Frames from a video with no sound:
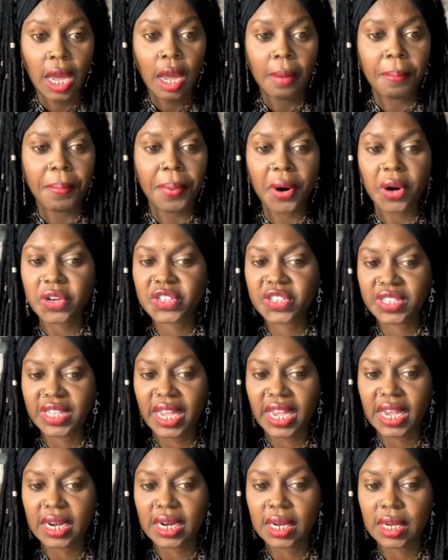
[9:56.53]
Burke
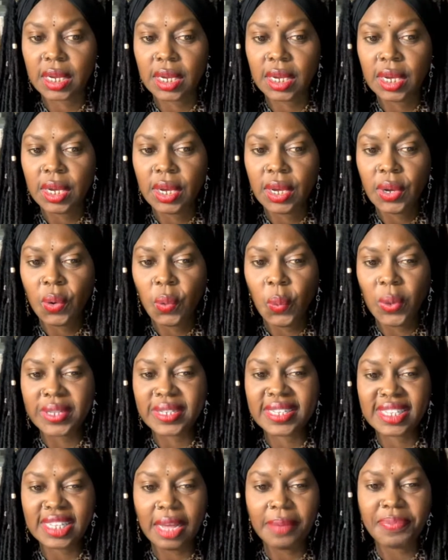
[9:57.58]
said, when
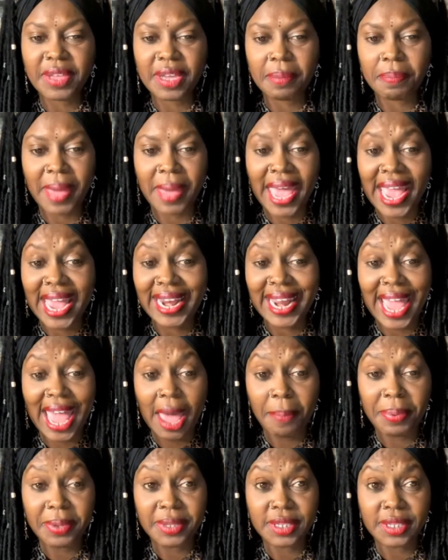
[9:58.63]
something bad
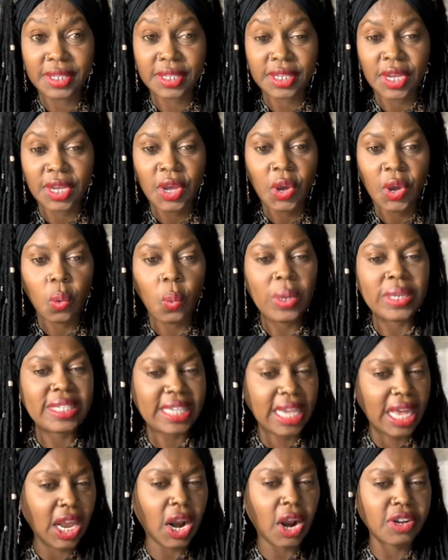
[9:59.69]
happens, we
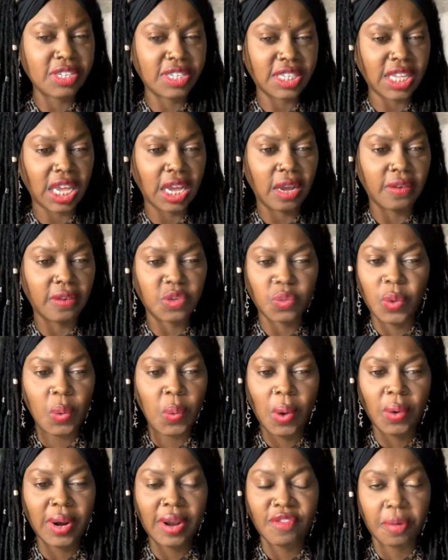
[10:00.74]
tell ourselves we
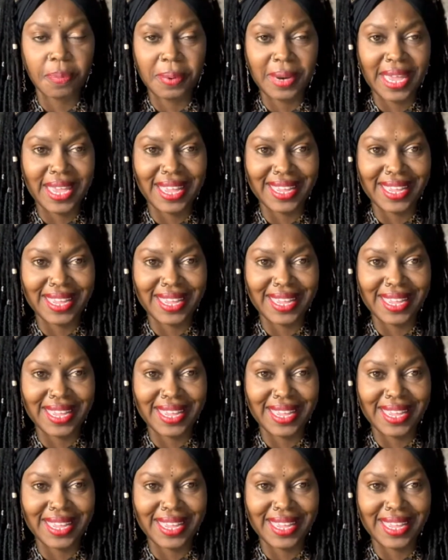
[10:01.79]
won't ever play